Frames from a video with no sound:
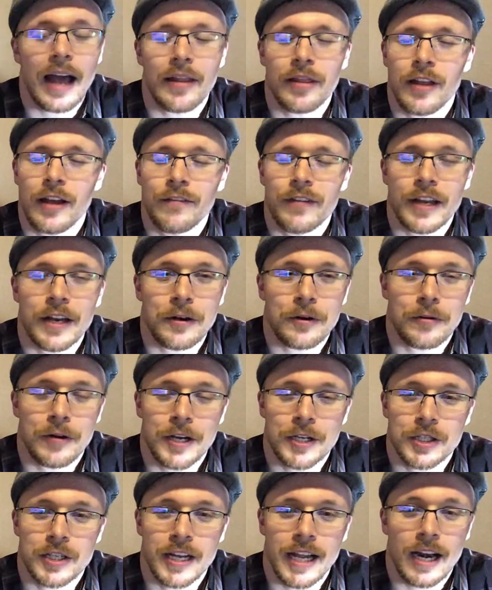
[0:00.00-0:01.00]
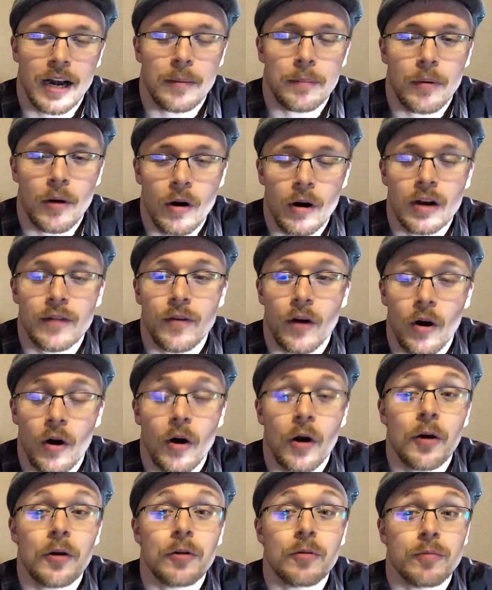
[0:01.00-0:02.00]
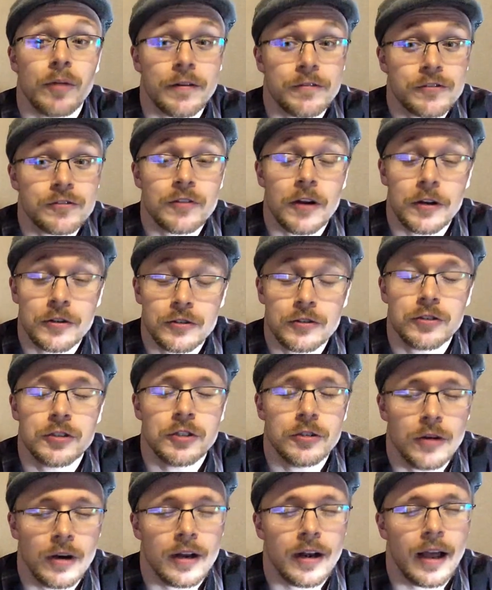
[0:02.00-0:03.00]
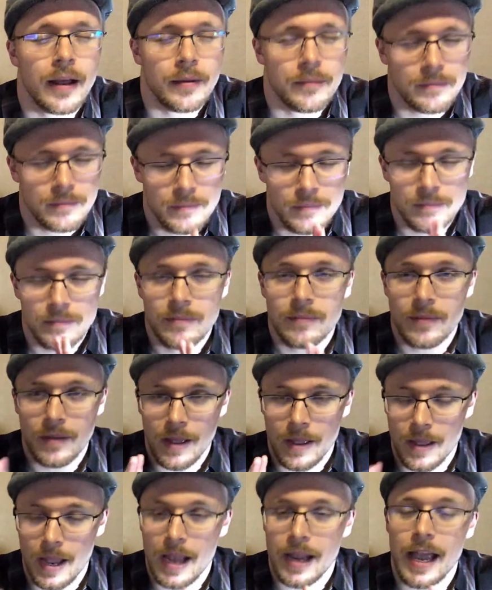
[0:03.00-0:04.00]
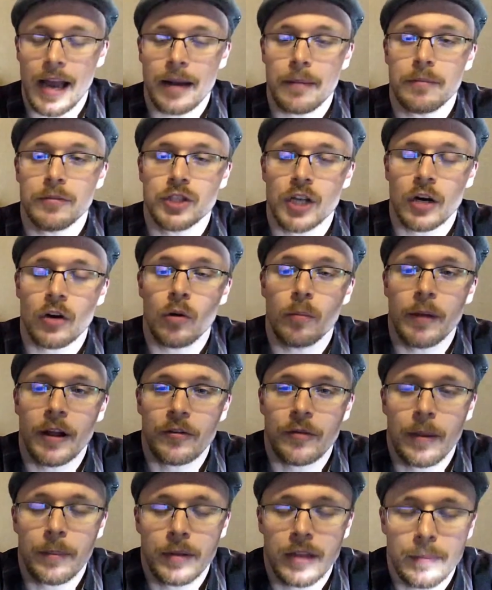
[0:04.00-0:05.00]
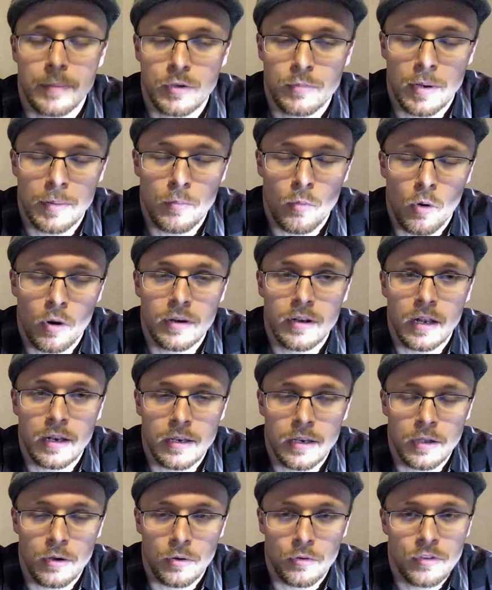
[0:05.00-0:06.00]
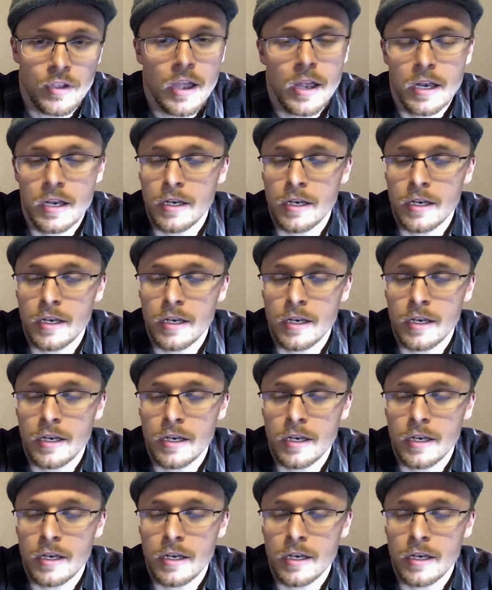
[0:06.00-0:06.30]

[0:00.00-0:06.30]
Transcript: I love the integration, again, on part of a harder riff structure to again, a general mix, I believe, between Morten and Nils.